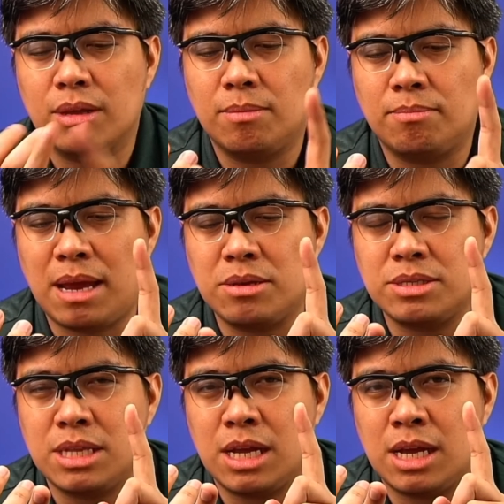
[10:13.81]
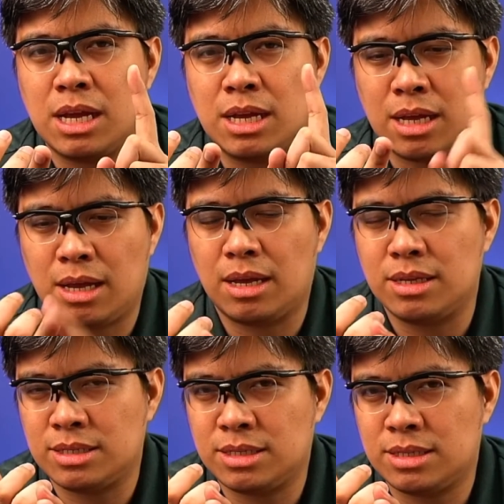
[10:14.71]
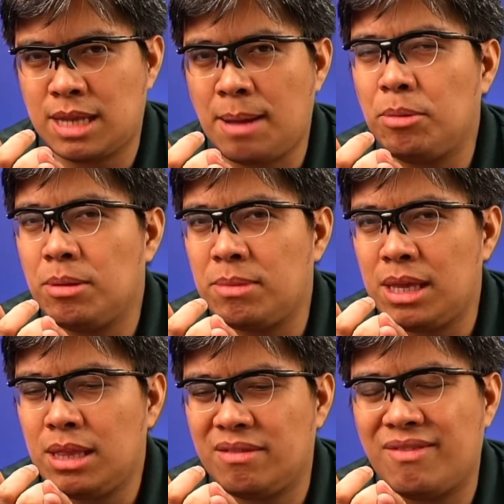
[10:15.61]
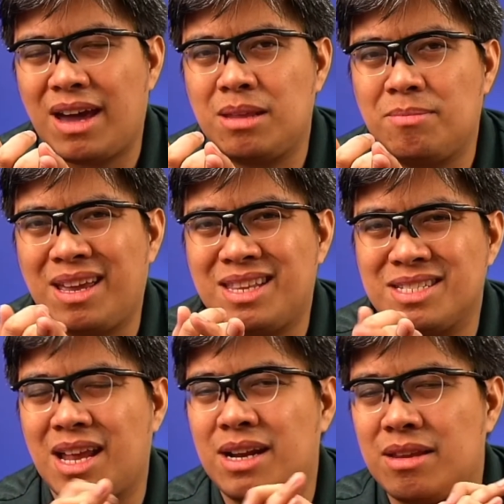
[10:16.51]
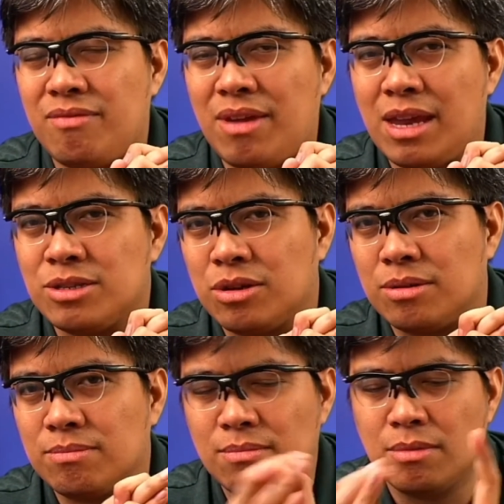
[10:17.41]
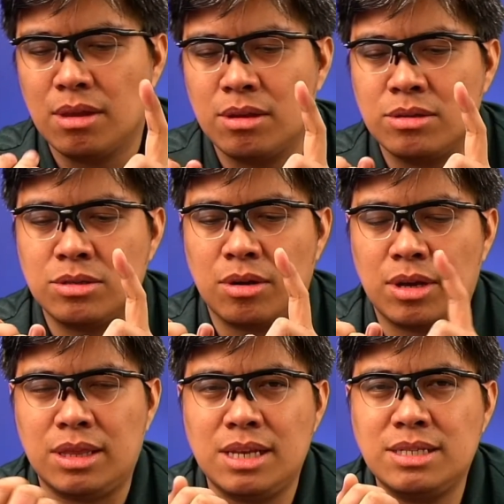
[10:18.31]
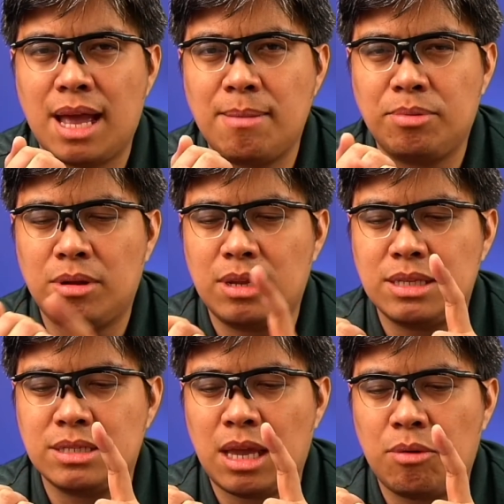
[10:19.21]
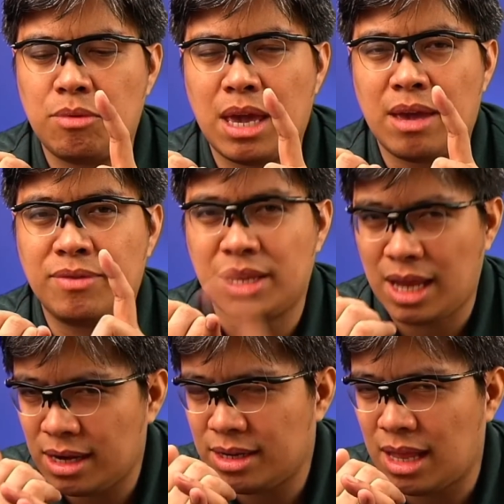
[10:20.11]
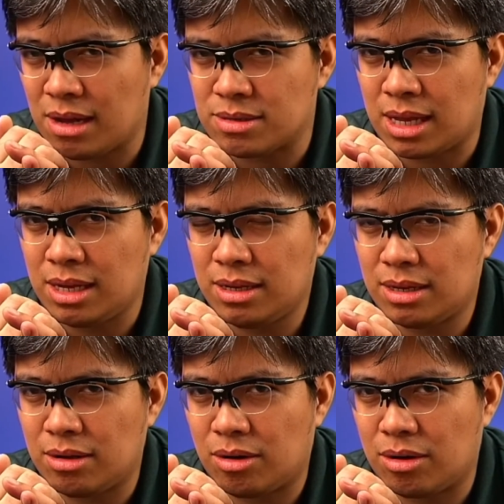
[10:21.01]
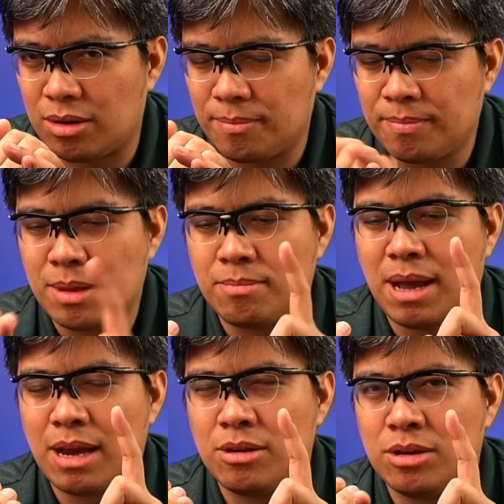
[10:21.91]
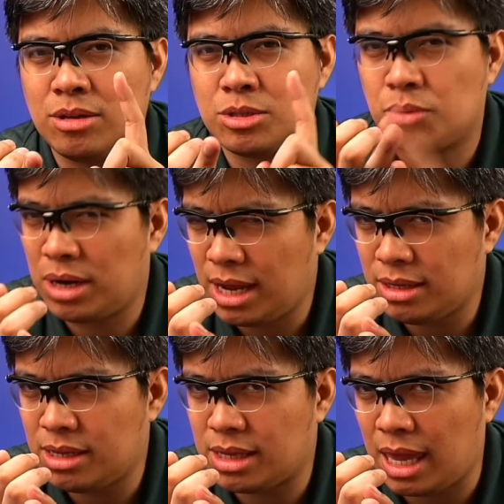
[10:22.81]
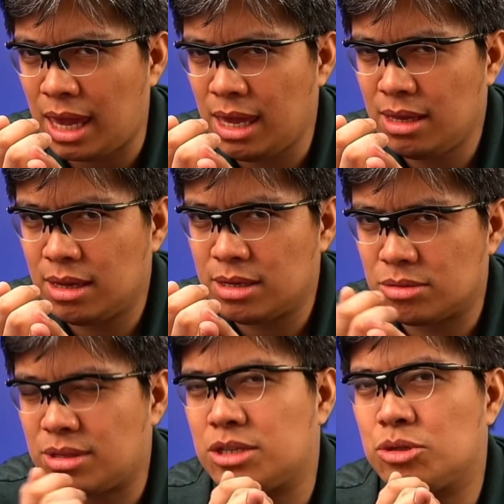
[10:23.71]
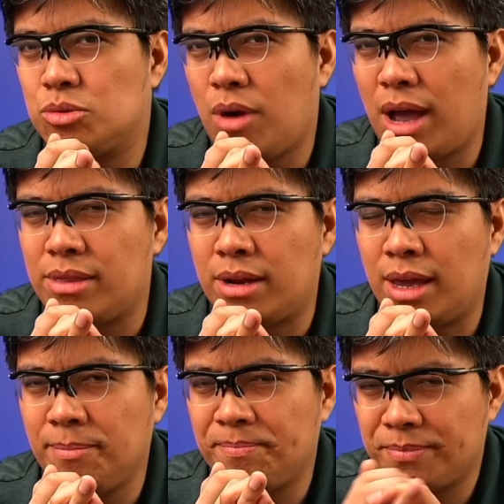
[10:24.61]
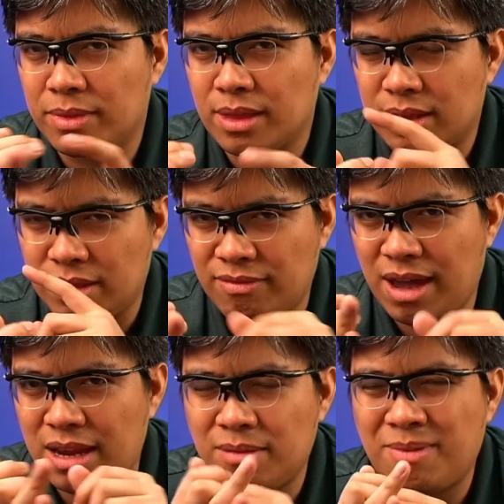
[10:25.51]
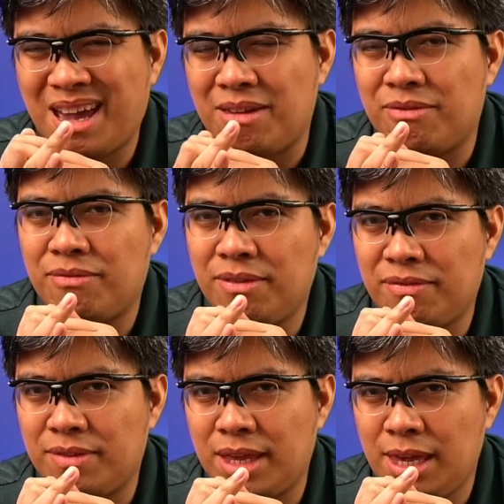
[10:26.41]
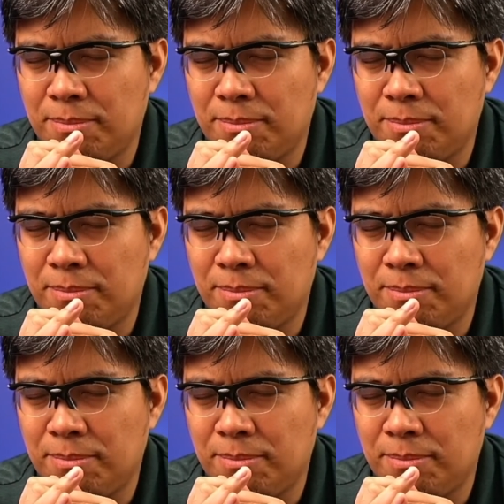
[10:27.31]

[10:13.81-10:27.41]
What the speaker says: minus the sample mean divided by the standard deviation. So in this sample, let's say we have 300,000 minus 100k, so that's 200 divided by 50,